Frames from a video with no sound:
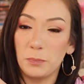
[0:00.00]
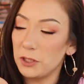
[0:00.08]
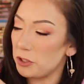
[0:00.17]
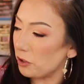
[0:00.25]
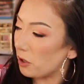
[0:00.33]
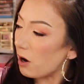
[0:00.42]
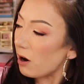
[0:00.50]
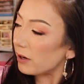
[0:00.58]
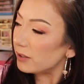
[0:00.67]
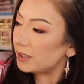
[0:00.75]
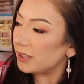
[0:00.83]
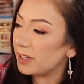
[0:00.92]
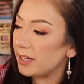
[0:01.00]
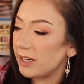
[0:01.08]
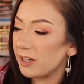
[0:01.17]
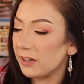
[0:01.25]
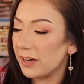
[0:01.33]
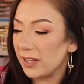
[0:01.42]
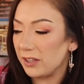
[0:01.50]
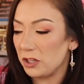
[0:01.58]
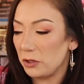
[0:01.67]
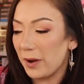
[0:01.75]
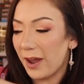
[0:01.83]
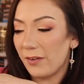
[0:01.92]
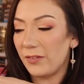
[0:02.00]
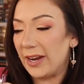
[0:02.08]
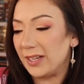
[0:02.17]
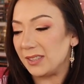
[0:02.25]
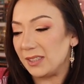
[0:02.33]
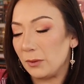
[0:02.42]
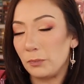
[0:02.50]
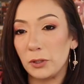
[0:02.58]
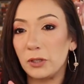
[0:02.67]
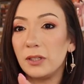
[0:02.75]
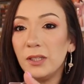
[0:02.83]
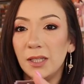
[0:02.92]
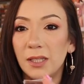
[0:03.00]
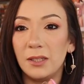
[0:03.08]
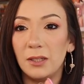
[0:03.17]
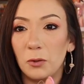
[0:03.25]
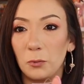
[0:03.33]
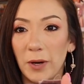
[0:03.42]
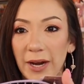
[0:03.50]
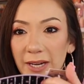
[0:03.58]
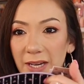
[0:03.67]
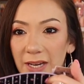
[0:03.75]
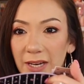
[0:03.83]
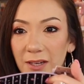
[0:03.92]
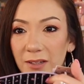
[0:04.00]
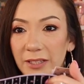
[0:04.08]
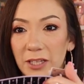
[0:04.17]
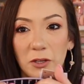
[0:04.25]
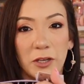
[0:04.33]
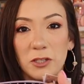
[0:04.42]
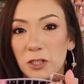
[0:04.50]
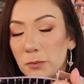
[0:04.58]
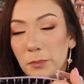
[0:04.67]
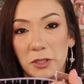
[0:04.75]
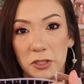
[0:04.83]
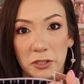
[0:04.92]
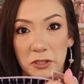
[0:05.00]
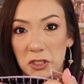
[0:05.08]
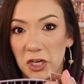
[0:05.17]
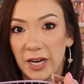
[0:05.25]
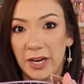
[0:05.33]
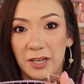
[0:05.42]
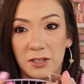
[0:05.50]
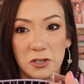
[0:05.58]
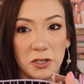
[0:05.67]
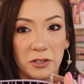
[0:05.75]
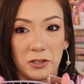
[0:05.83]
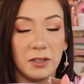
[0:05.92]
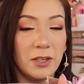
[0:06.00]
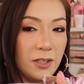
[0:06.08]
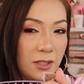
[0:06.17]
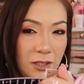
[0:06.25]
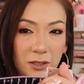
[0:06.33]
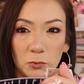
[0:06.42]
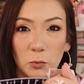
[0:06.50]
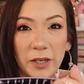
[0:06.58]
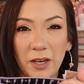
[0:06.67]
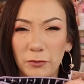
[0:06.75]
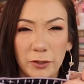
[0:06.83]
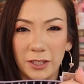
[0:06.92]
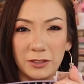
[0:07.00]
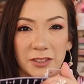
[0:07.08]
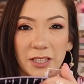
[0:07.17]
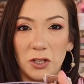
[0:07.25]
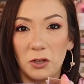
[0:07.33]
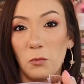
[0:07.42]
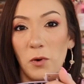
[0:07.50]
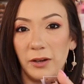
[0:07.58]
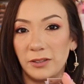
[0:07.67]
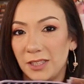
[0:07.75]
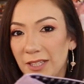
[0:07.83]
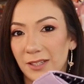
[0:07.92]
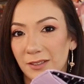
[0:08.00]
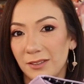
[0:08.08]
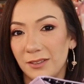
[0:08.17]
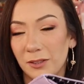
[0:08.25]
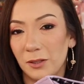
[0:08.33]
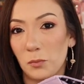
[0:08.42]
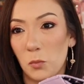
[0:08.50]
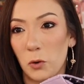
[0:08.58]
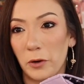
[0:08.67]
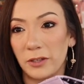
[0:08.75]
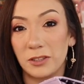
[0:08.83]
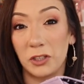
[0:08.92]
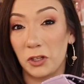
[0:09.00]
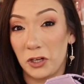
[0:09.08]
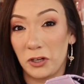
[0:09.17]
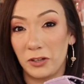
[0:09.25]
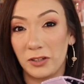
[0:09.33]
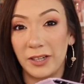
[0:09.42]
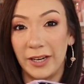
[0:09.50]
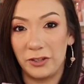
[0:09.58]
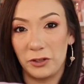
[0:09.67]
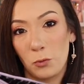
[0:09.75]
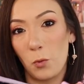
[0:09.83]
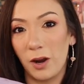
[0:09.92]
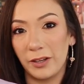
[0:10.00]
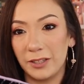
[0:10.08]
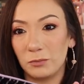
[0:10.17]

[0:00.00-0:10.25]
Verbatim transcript: put your cards in here and then you have a zipper right here that you can just put your change, your whatever else that you want in more secure in your wallet.